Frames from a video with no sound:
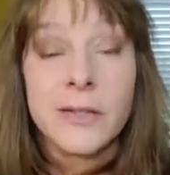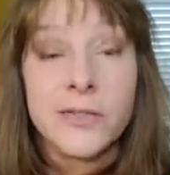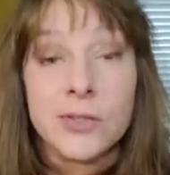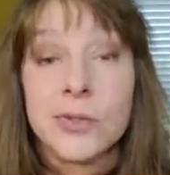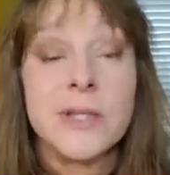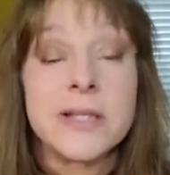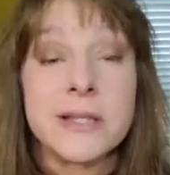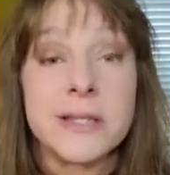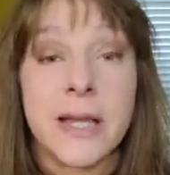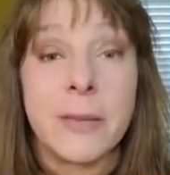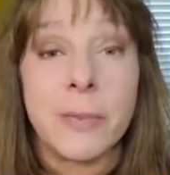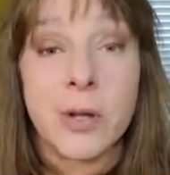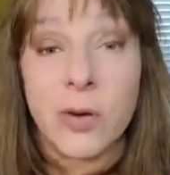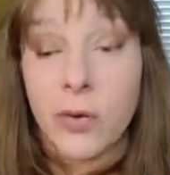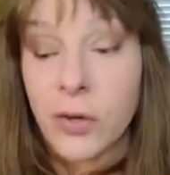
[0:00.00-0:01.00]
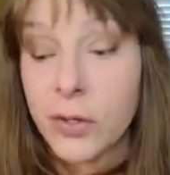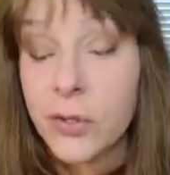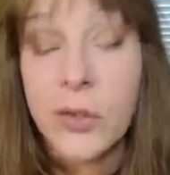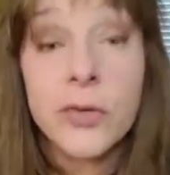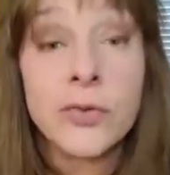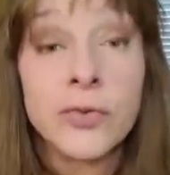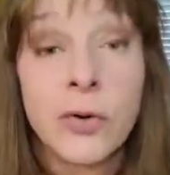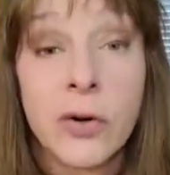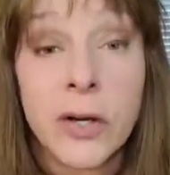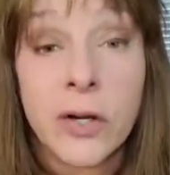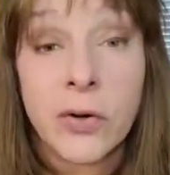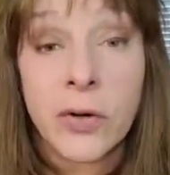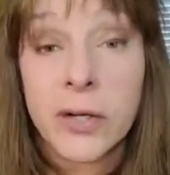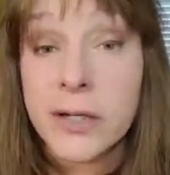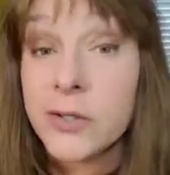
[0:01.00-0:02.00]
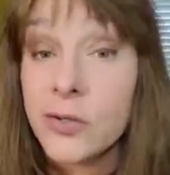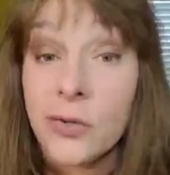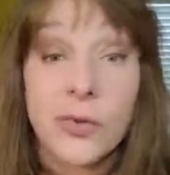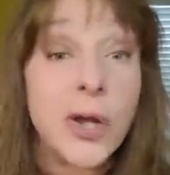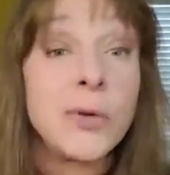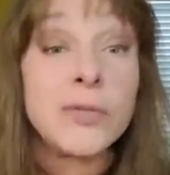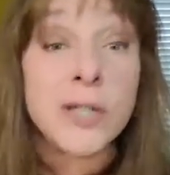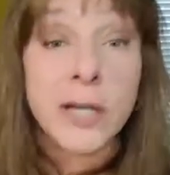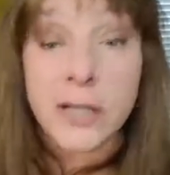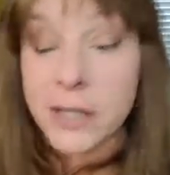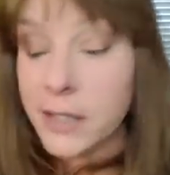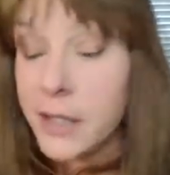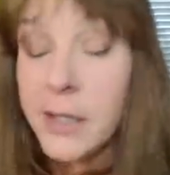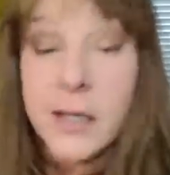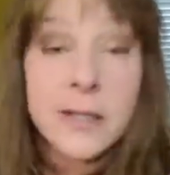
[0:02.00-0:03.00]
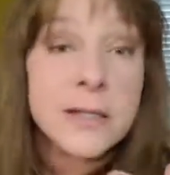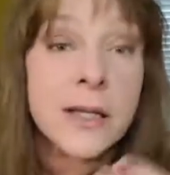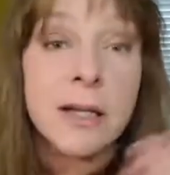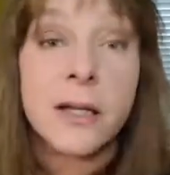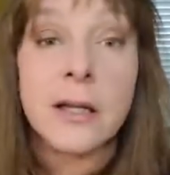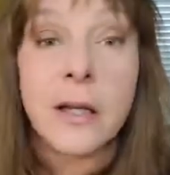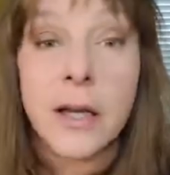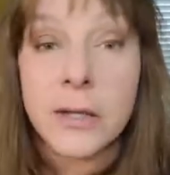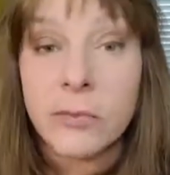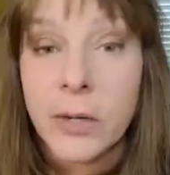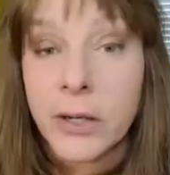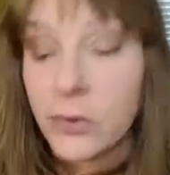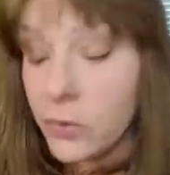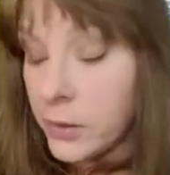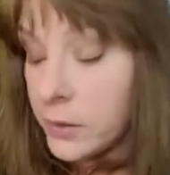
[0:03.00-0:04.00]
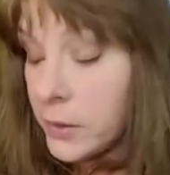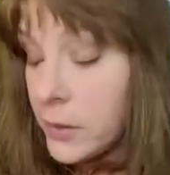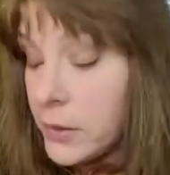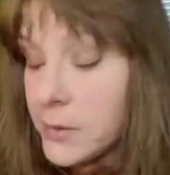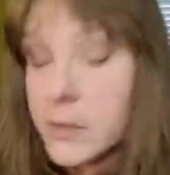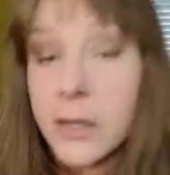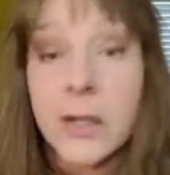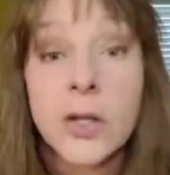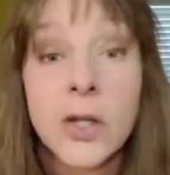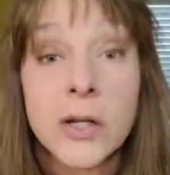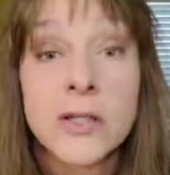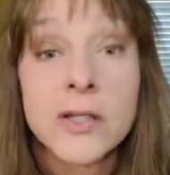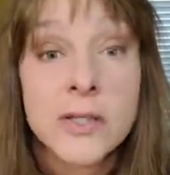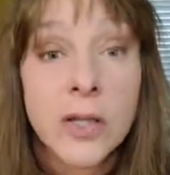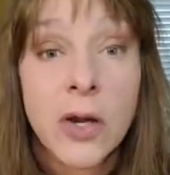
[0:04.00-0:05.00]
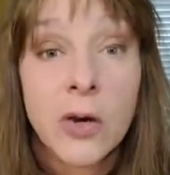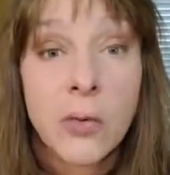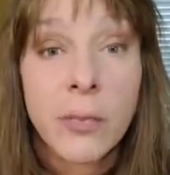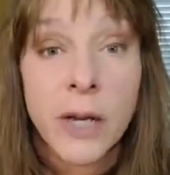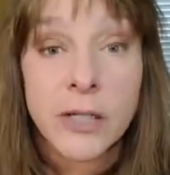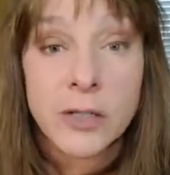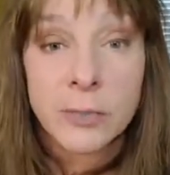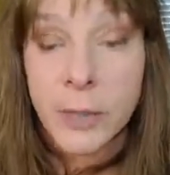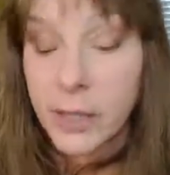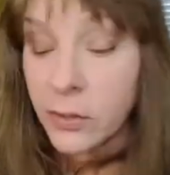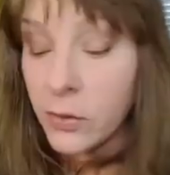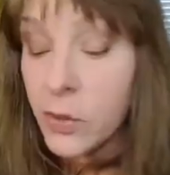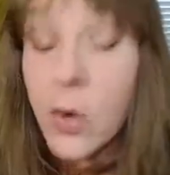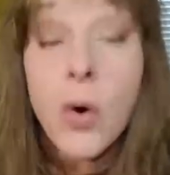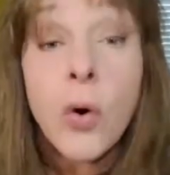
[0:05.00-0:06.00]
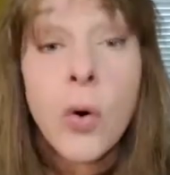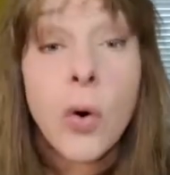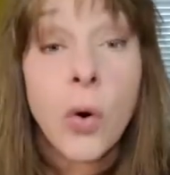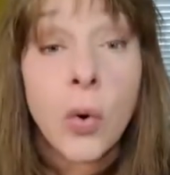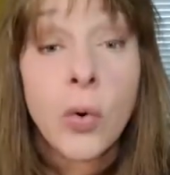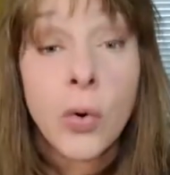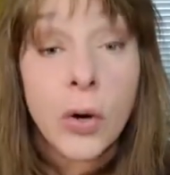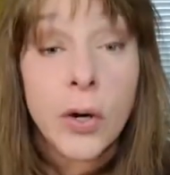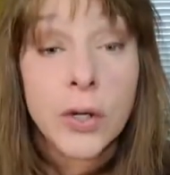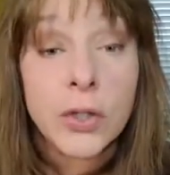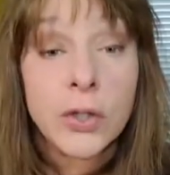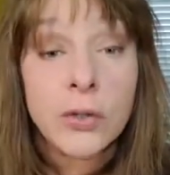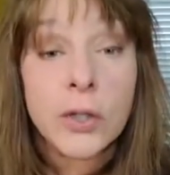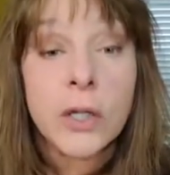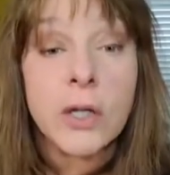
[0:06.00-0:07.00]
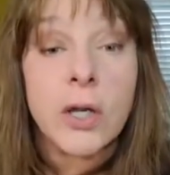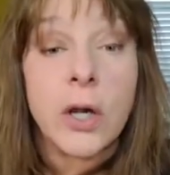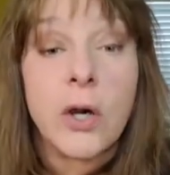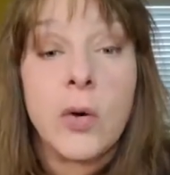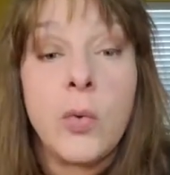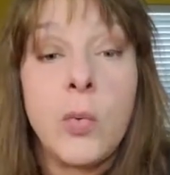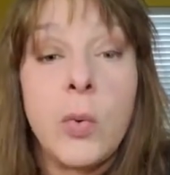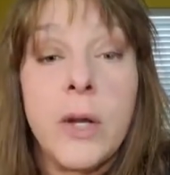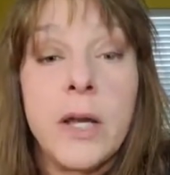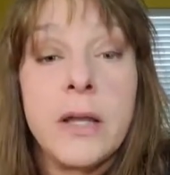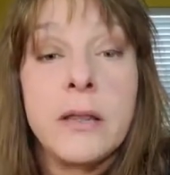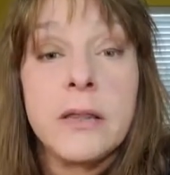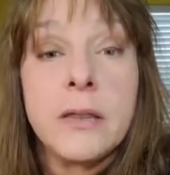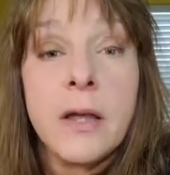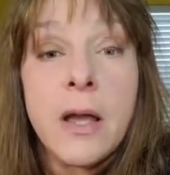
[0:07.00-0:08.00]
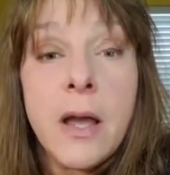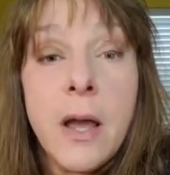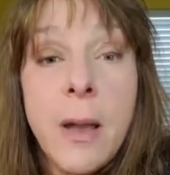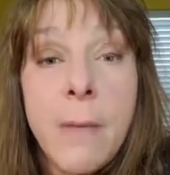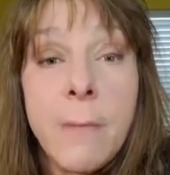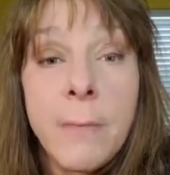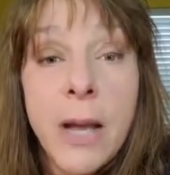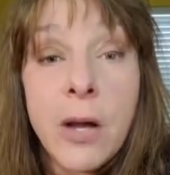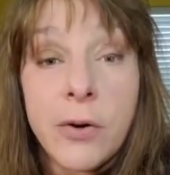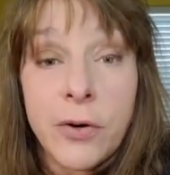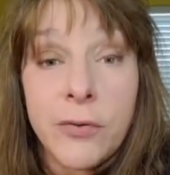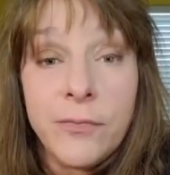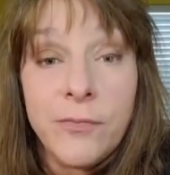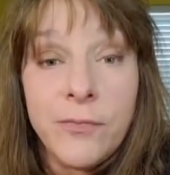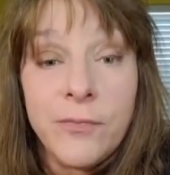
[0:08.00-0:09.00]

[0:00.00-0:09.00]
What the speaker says: You just stamp it on, draw it on. You're no tugging. It's going to glide right on. It's going to look so much better. Or you can go with powder.